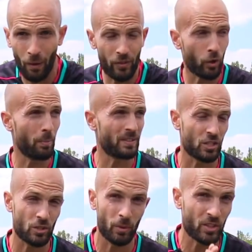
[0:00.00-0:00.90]
in the
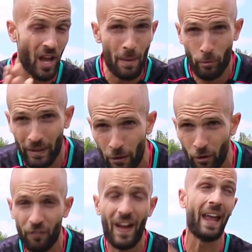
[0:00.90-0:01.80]
competition, because I'm a
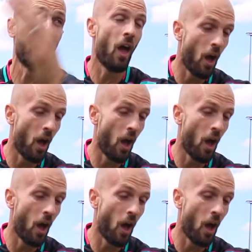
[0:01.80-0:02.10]
Ronaldo fan.